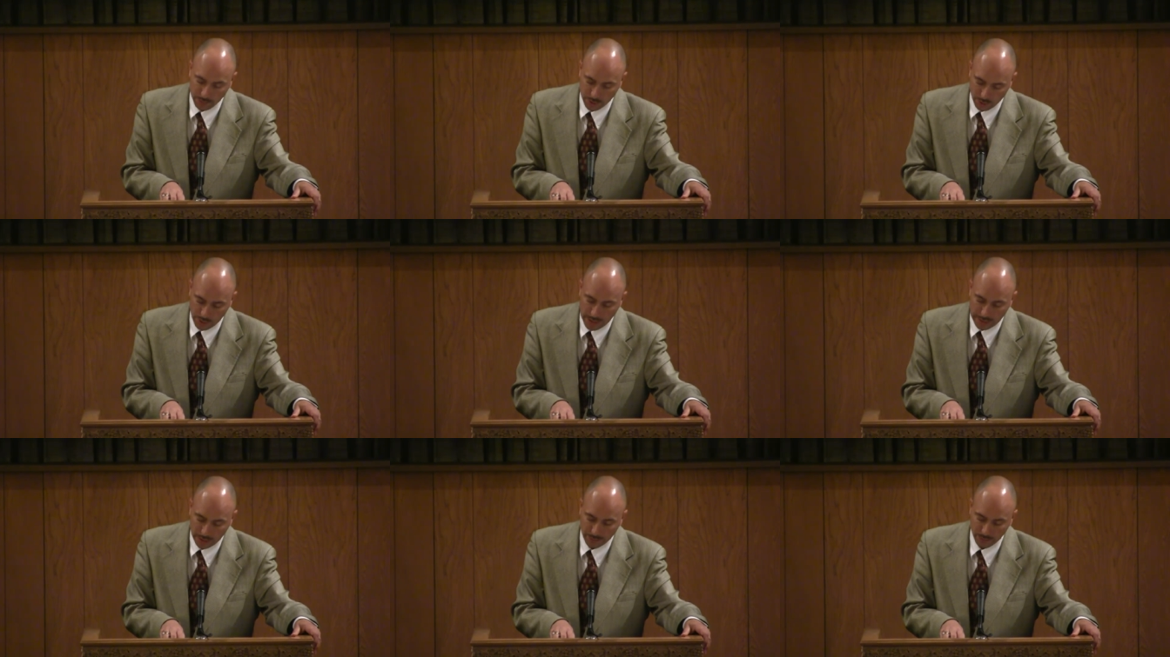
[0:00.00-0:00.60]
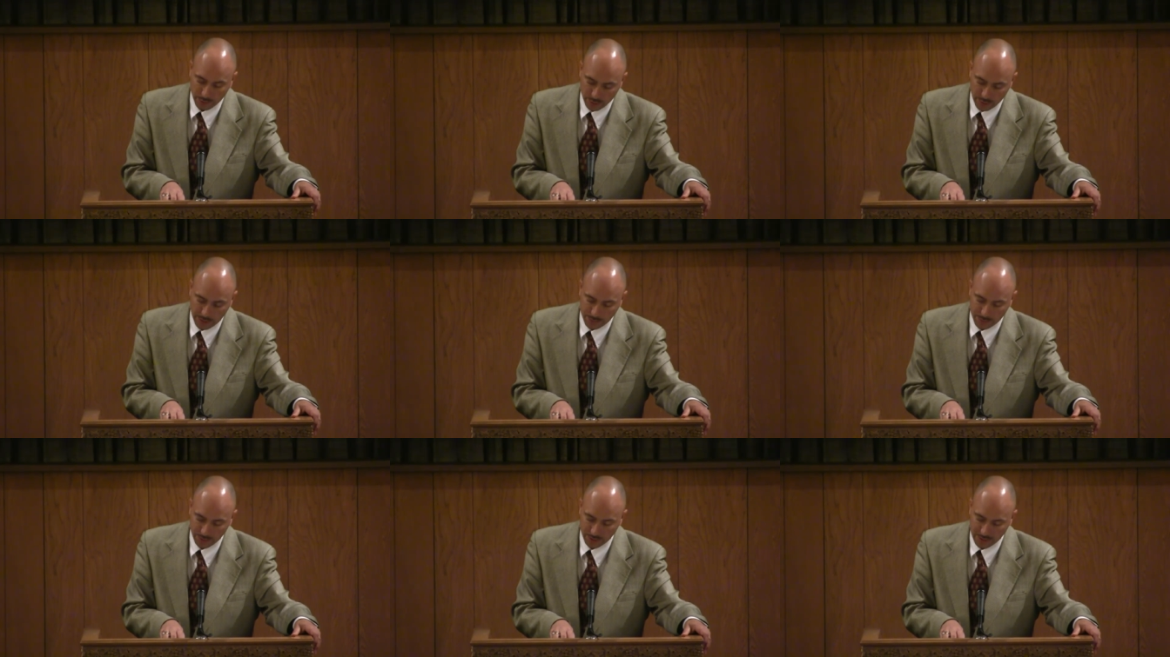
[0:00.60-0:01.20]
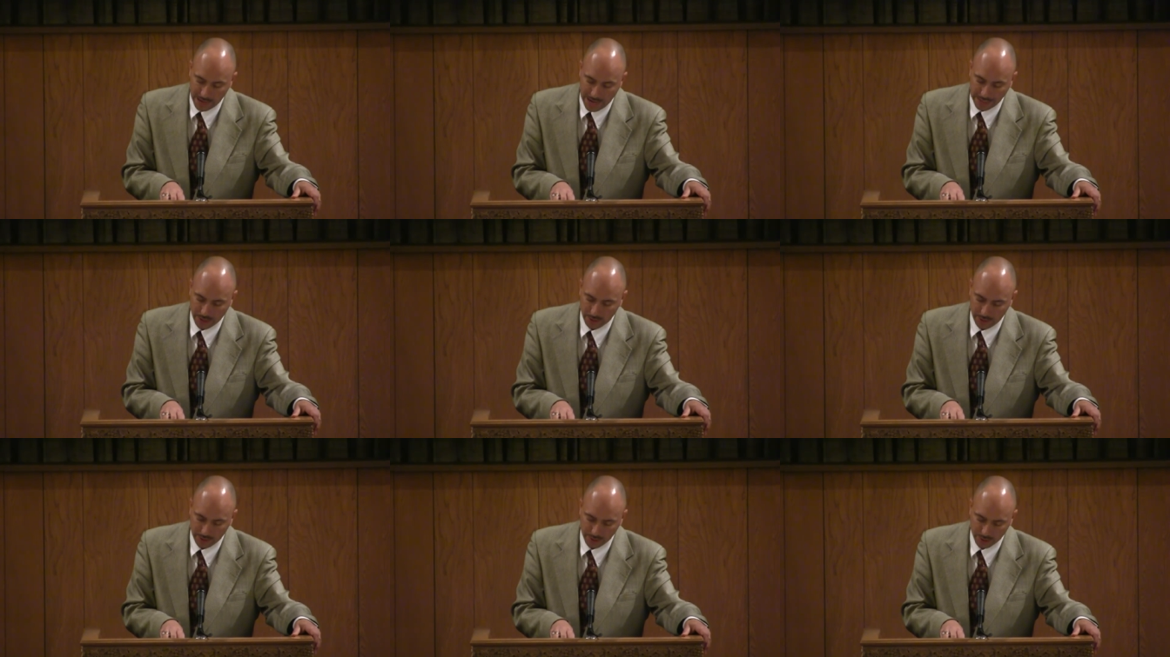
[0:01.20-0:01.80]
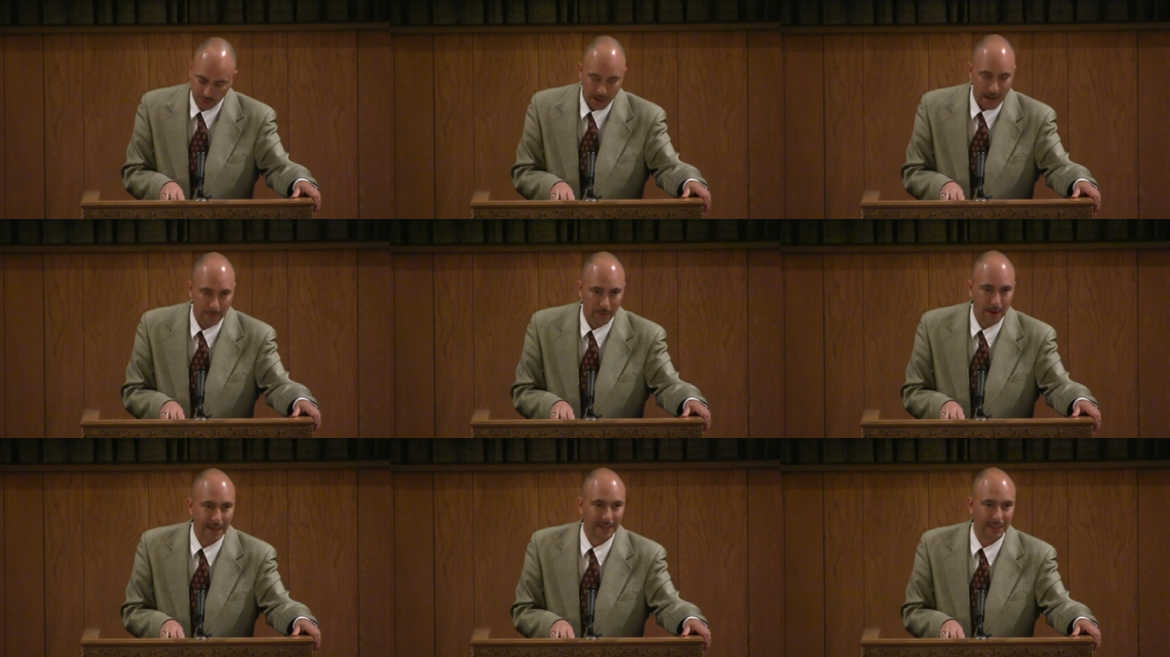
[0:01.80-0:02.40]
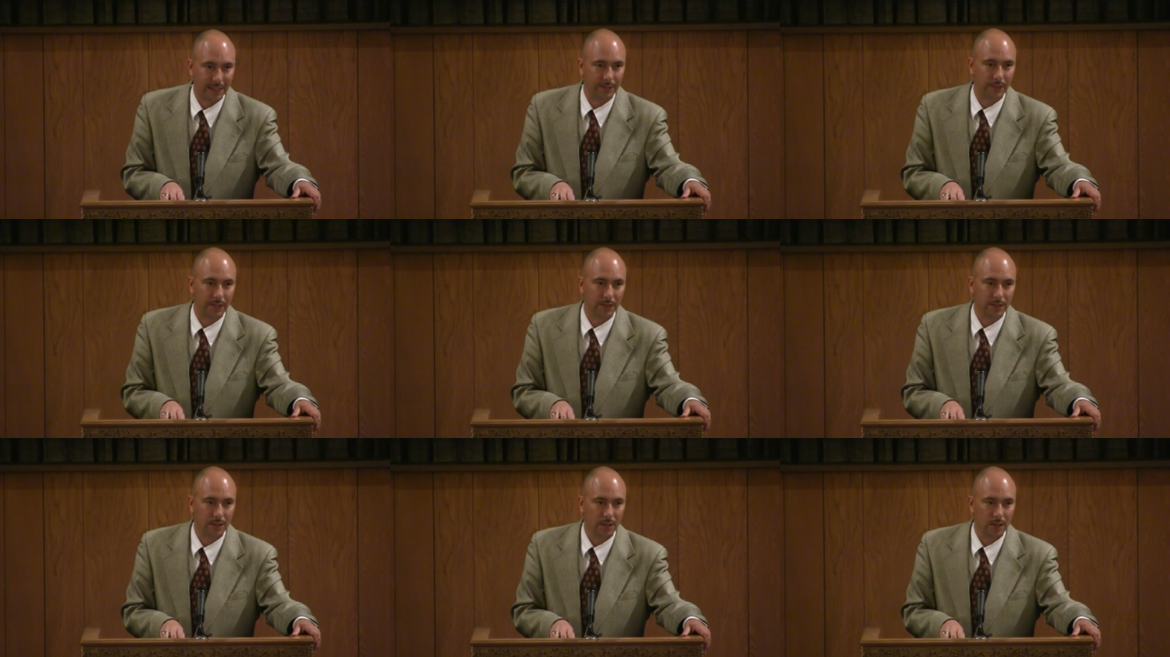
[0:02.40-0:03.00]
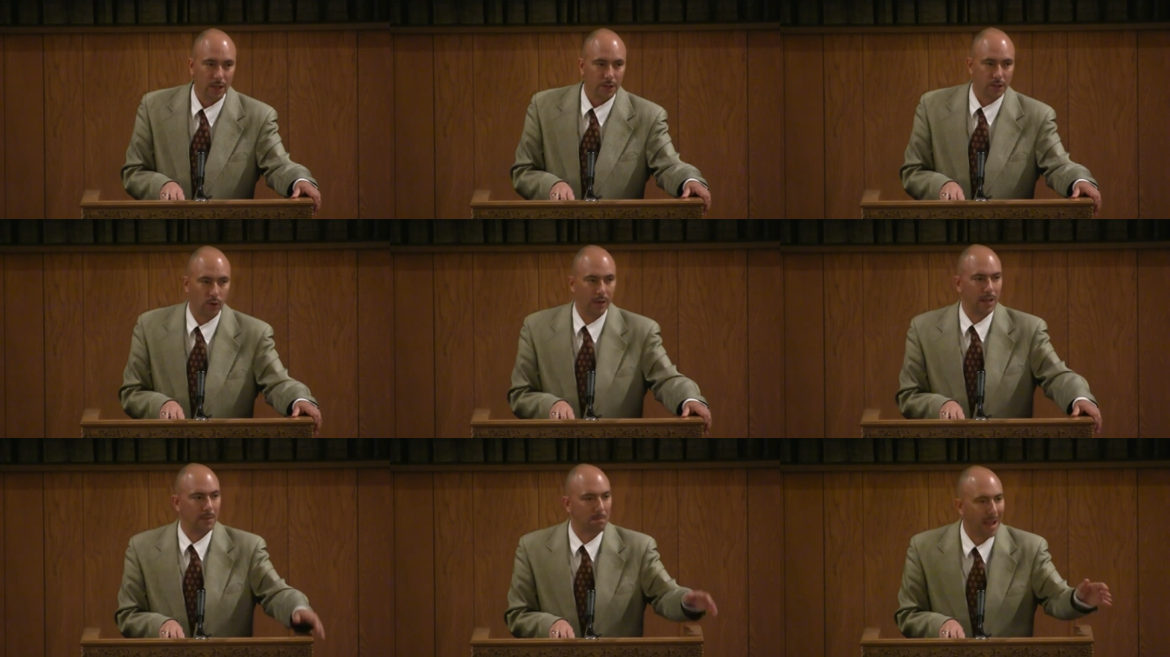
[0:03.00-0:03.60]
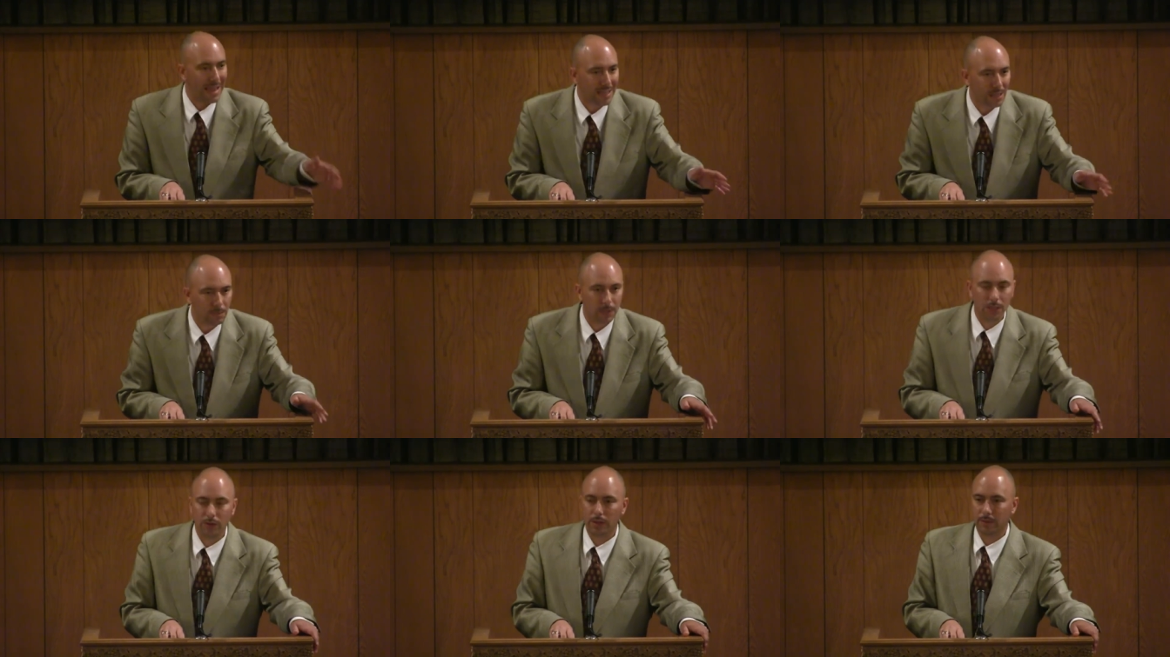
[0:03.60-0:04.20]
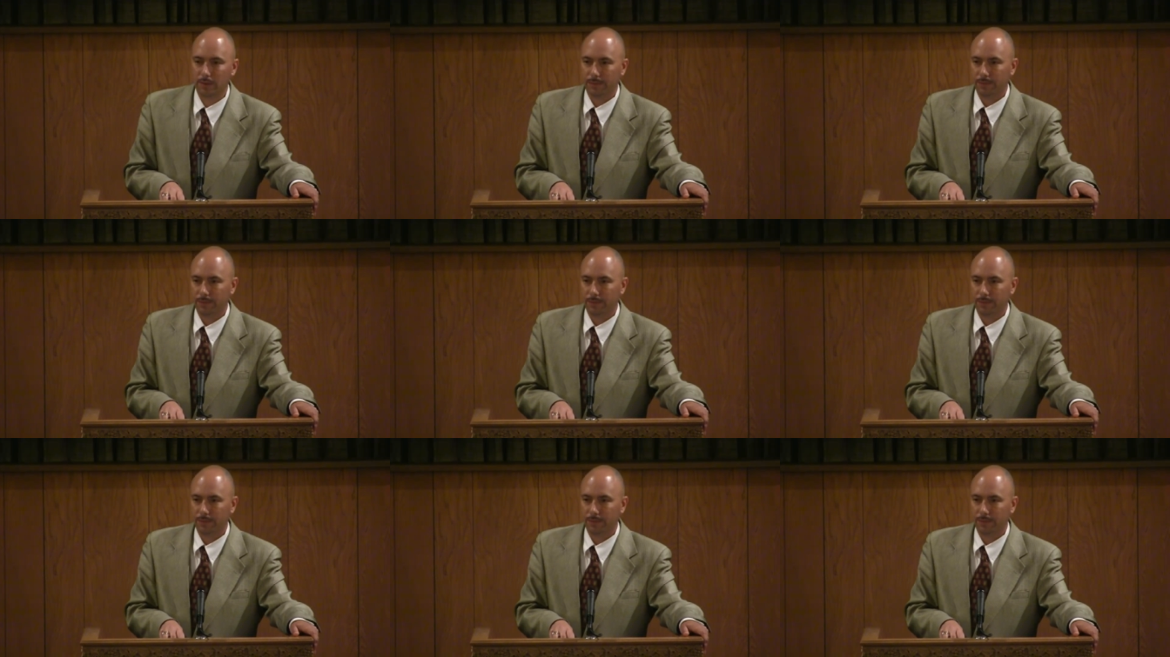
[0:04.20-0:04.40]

directly from scriptures and accurately describe their activities. So it didn't make him do it,